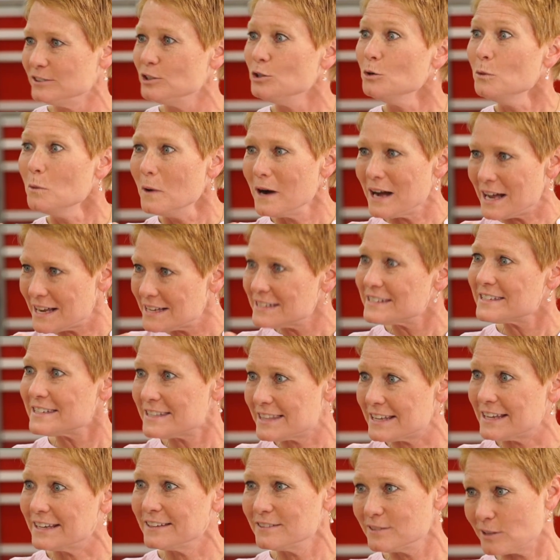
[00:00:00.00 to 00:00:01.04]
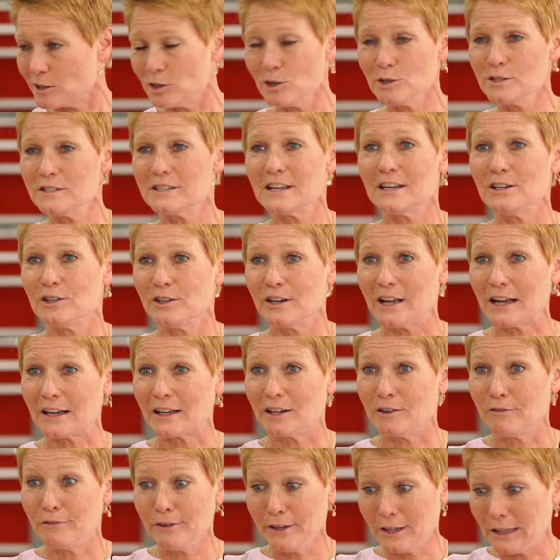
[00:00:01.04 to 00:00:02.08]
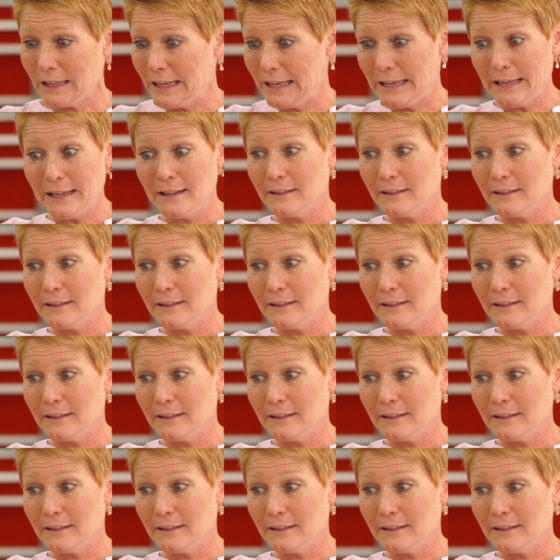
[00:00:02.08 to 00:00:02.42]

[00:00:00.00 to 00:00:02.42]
nuanced things that you're saying you're not going to feel.